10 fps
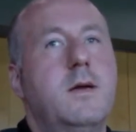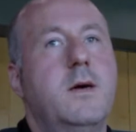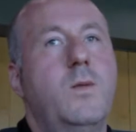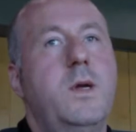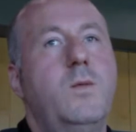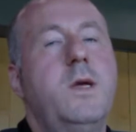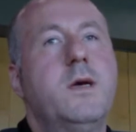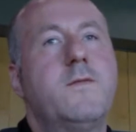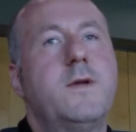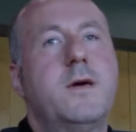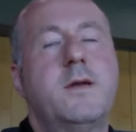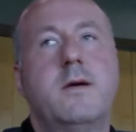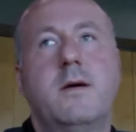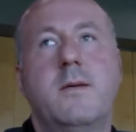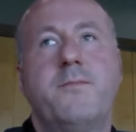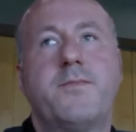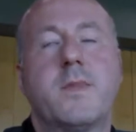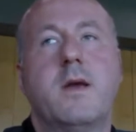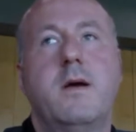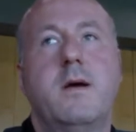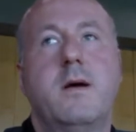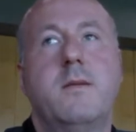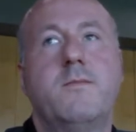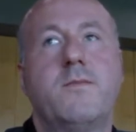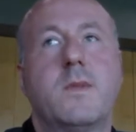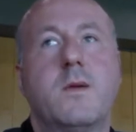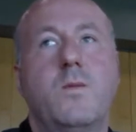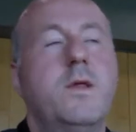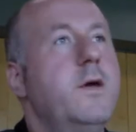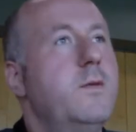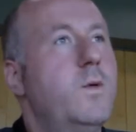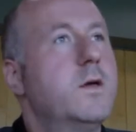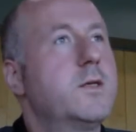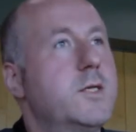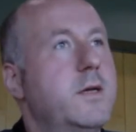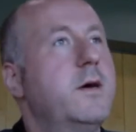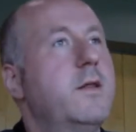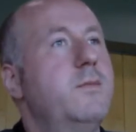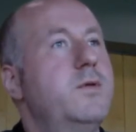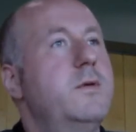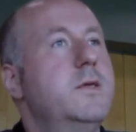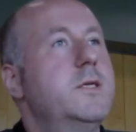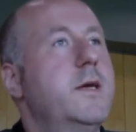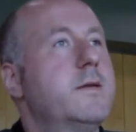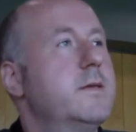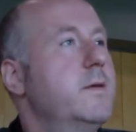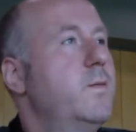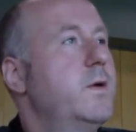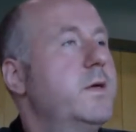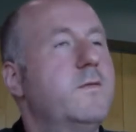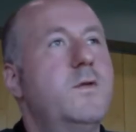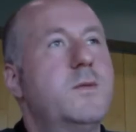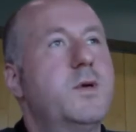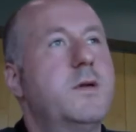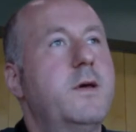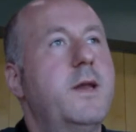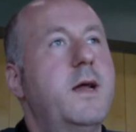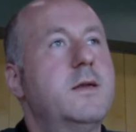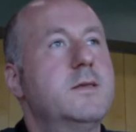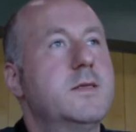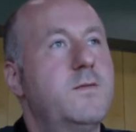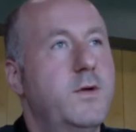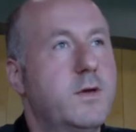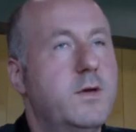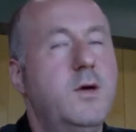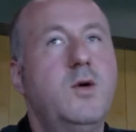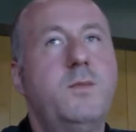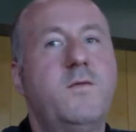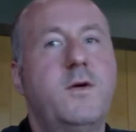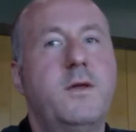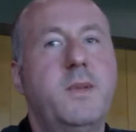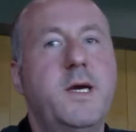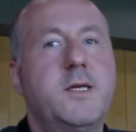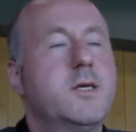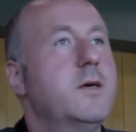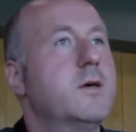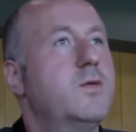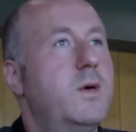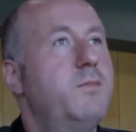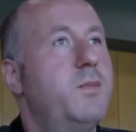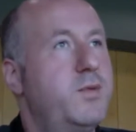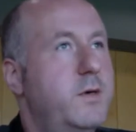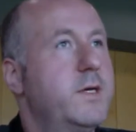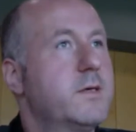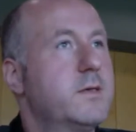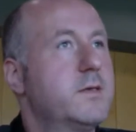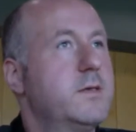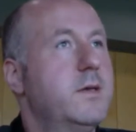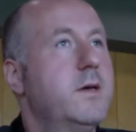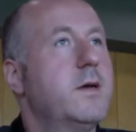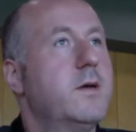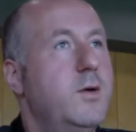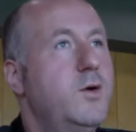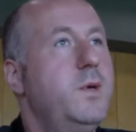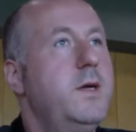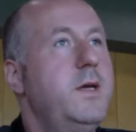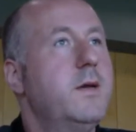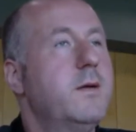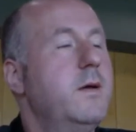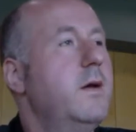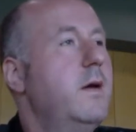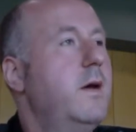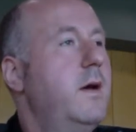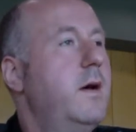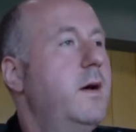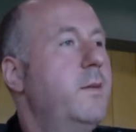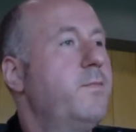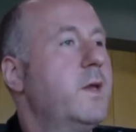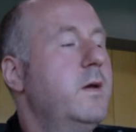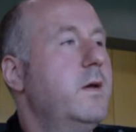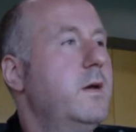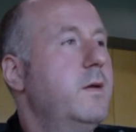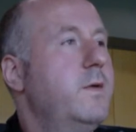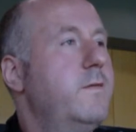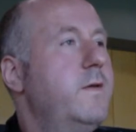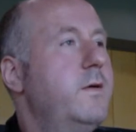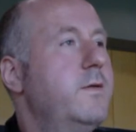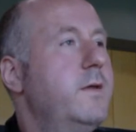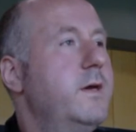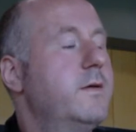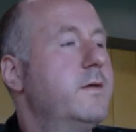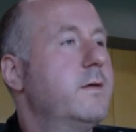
we have done within Watch and other projects, water footprint analysis for the globe, for the major crop products globally. And we found that,